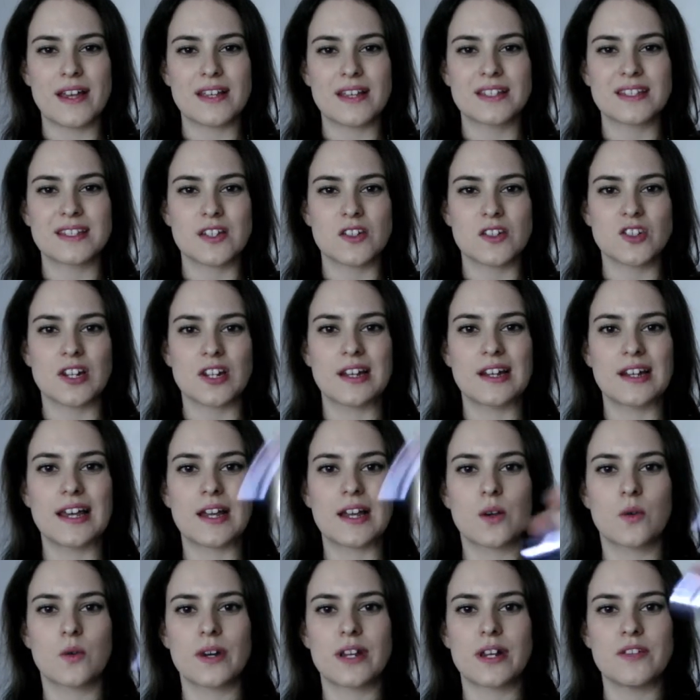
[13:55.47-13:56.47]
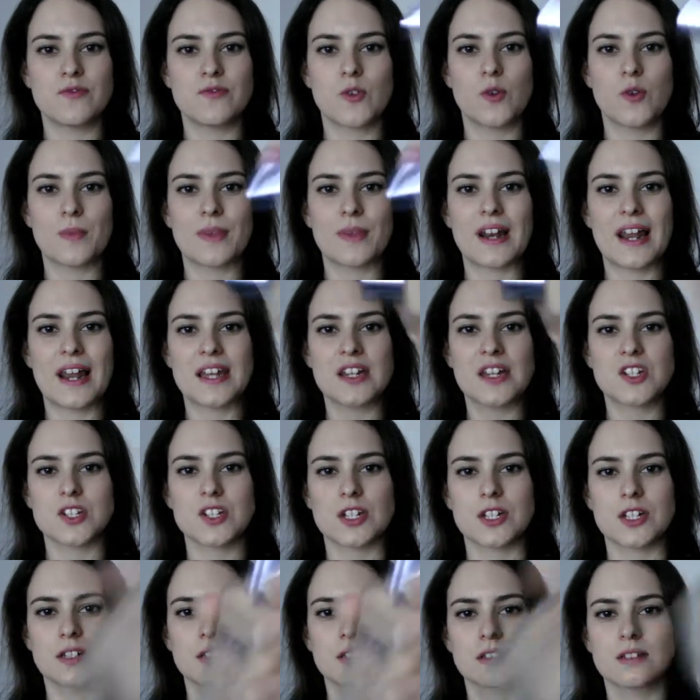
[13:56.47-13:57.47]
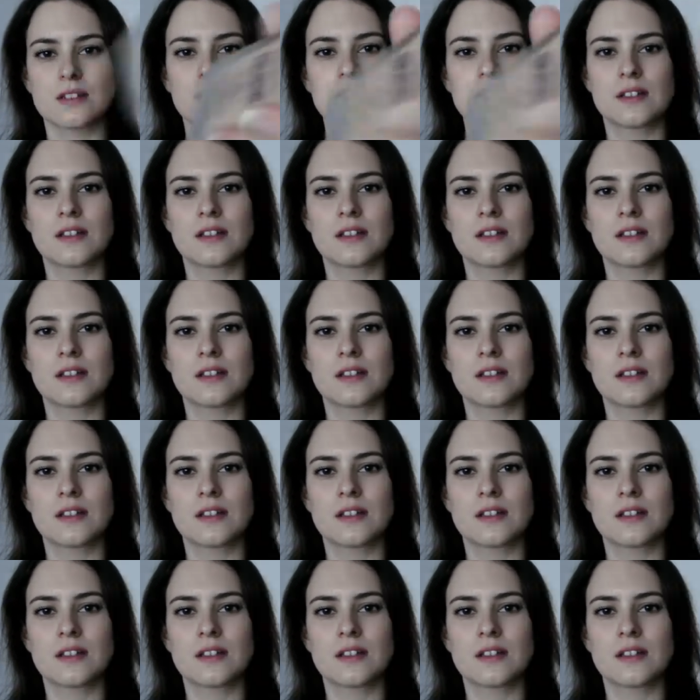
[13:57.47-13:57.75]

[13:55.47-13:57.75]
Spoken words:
it's such a liquidy formulation,